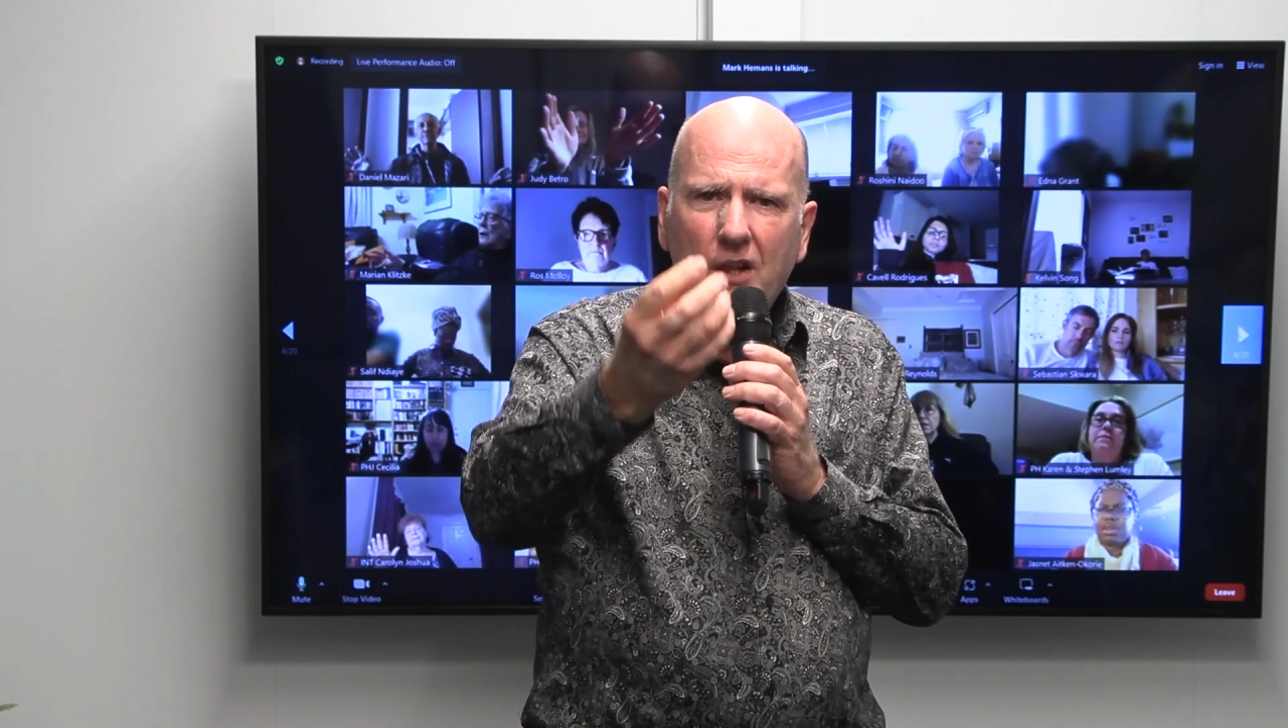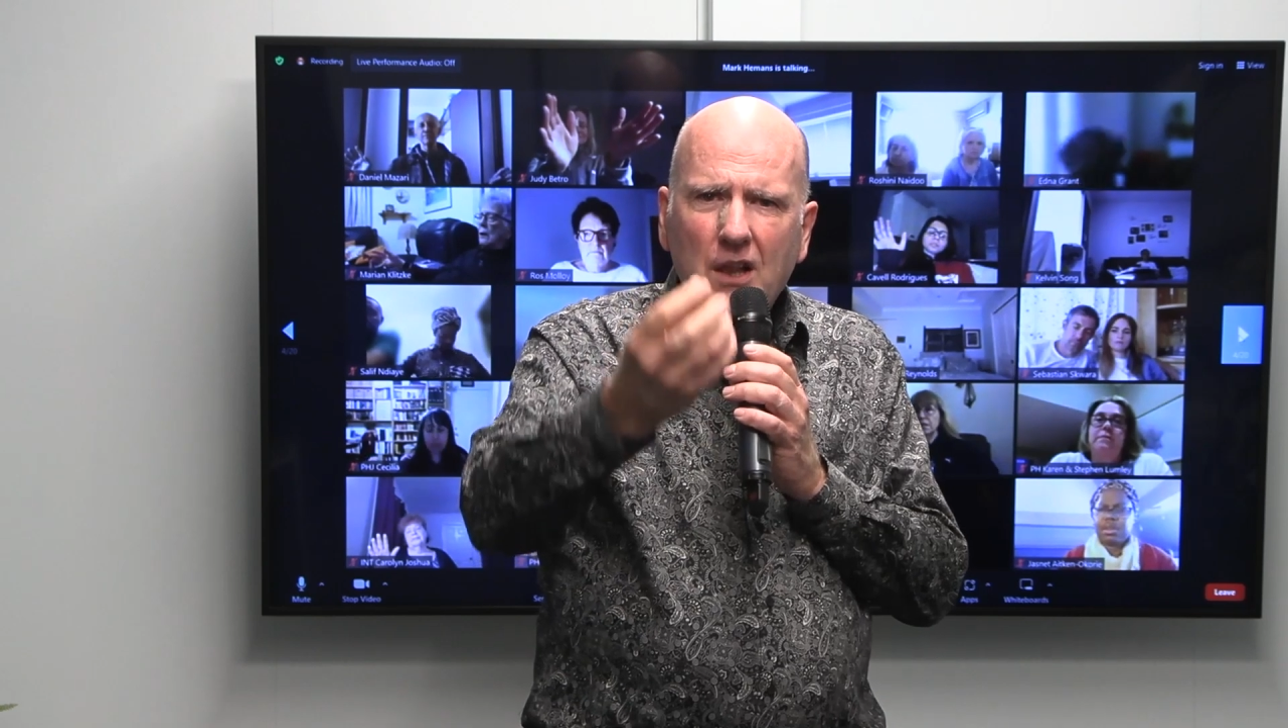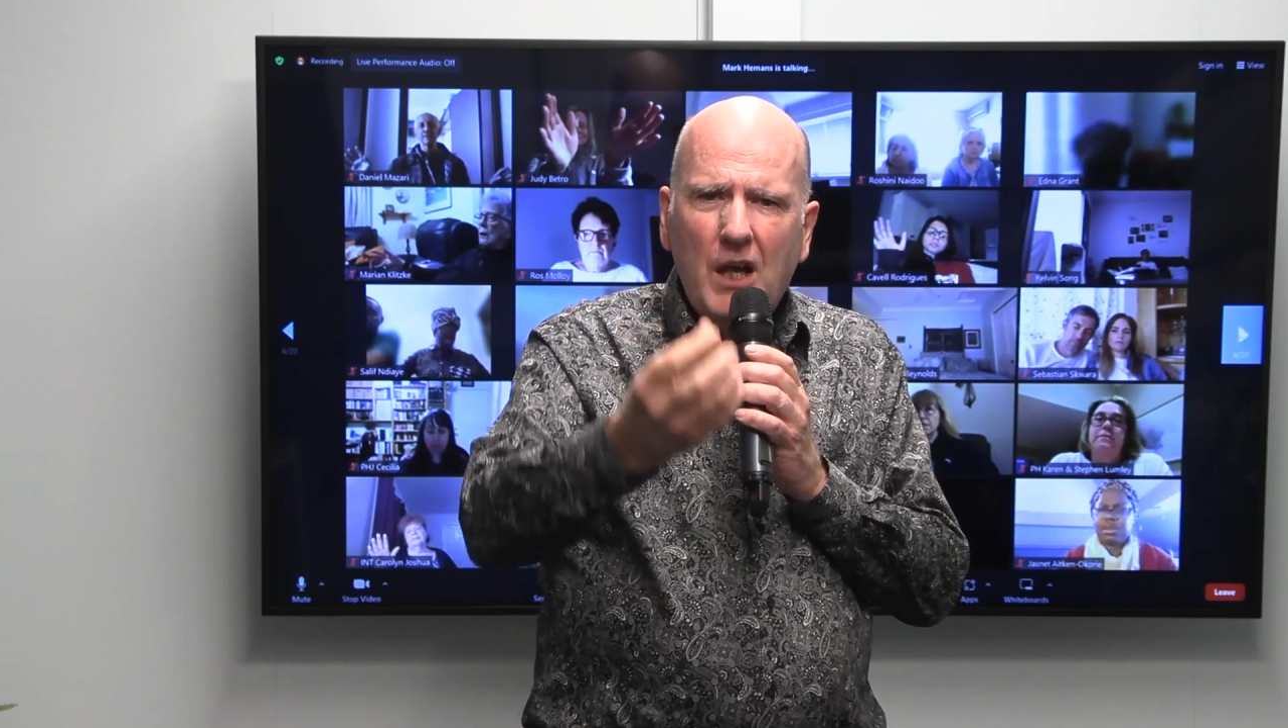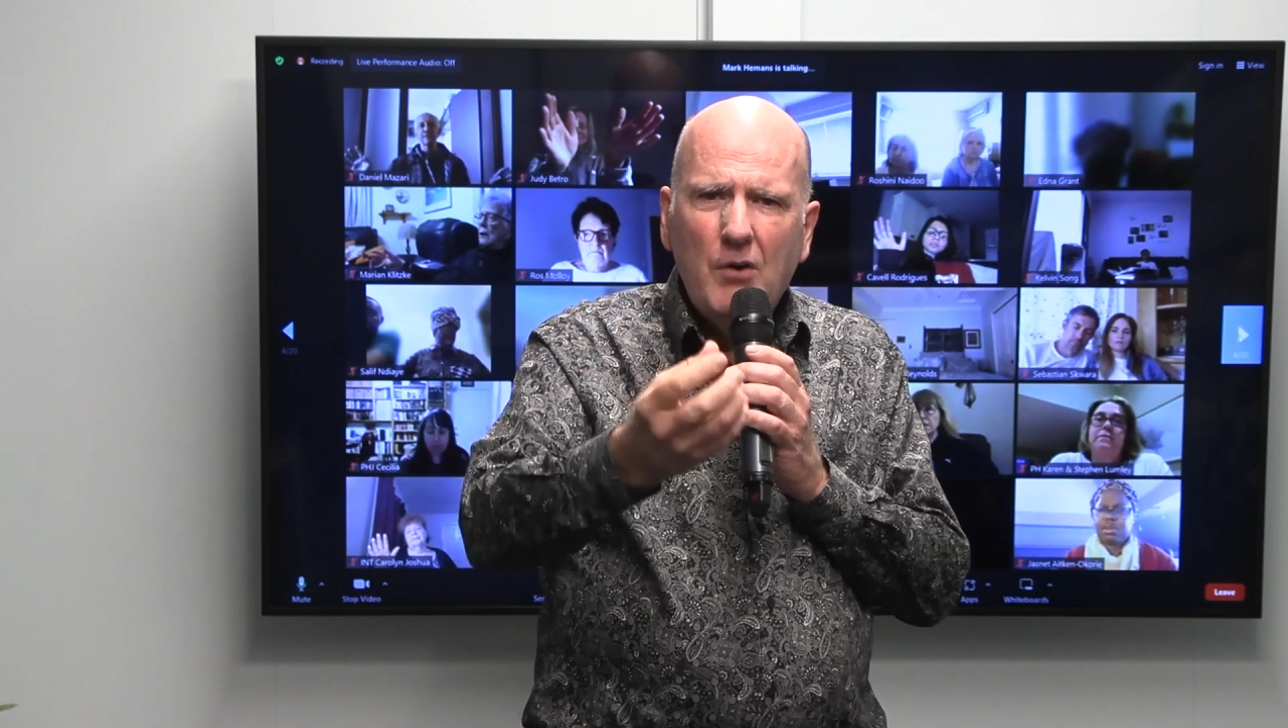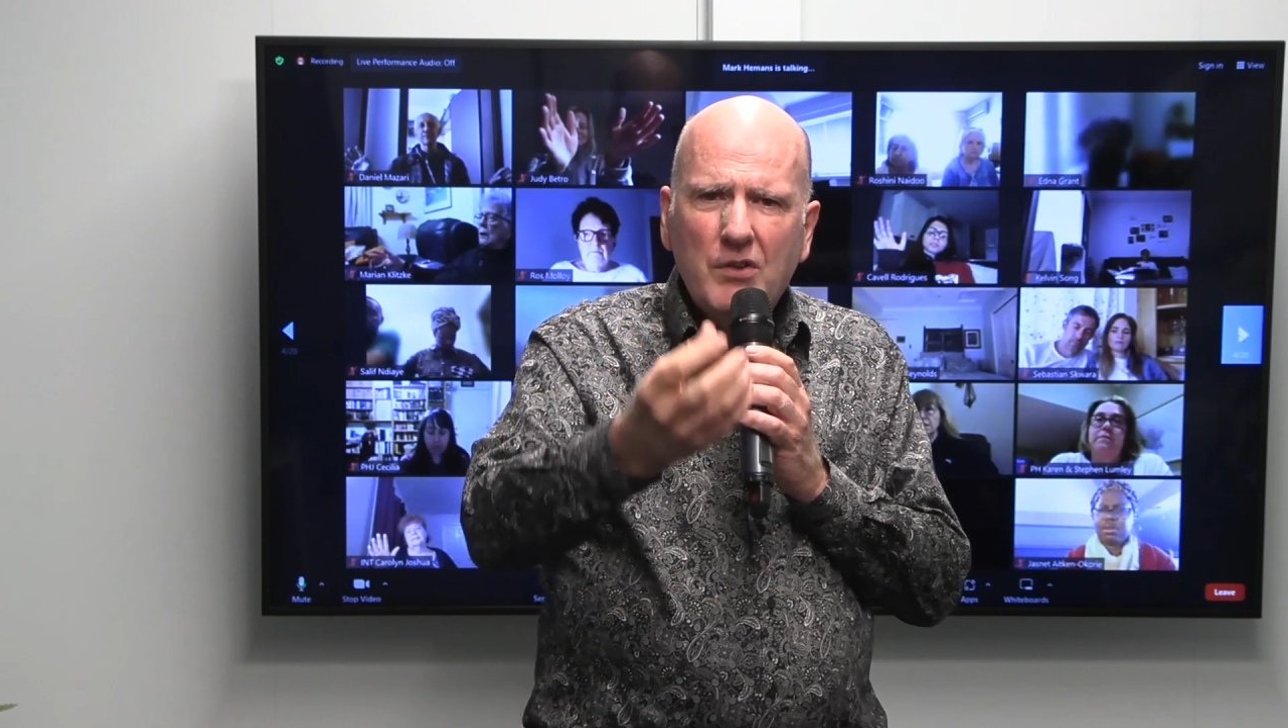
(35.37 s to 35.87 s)
the
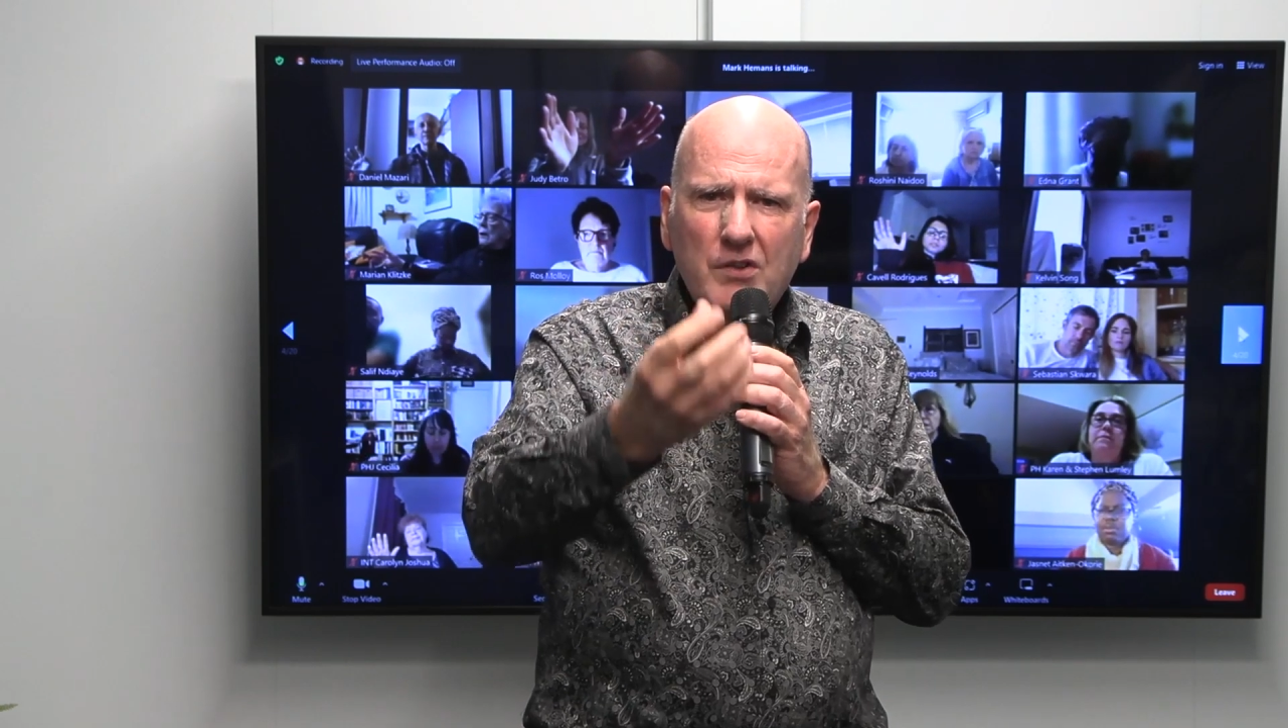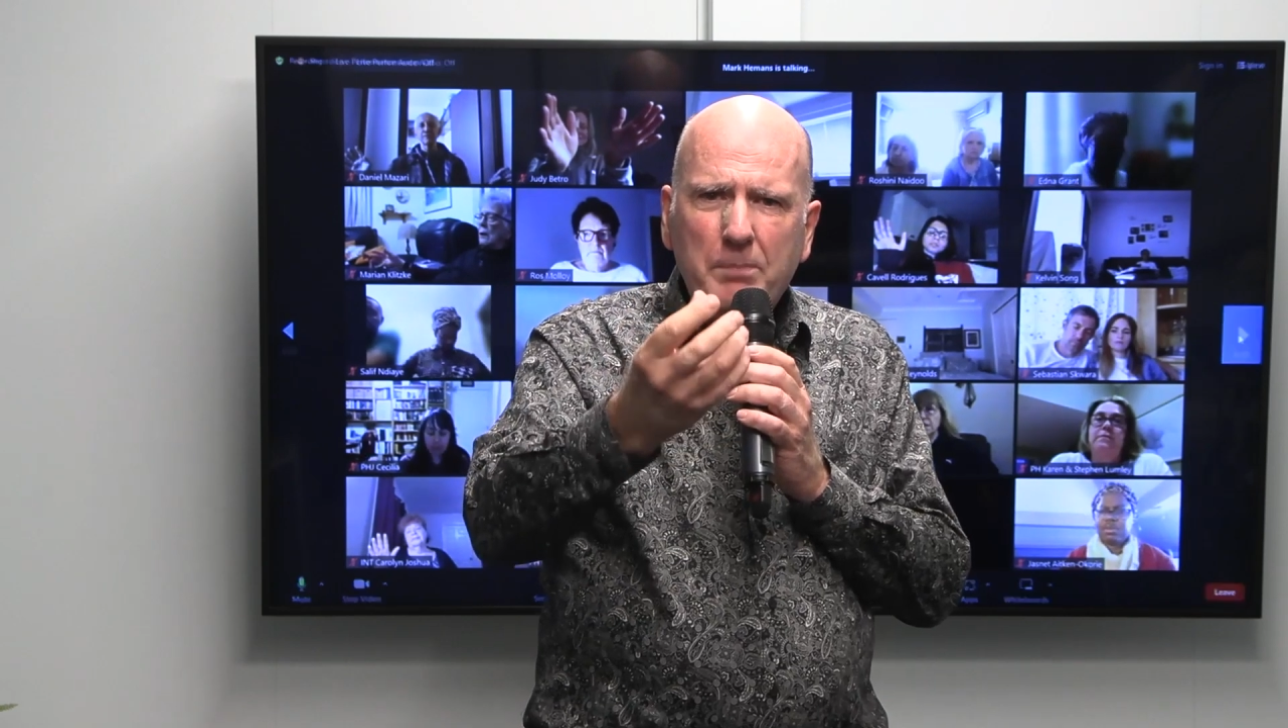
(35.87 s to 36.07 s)
lower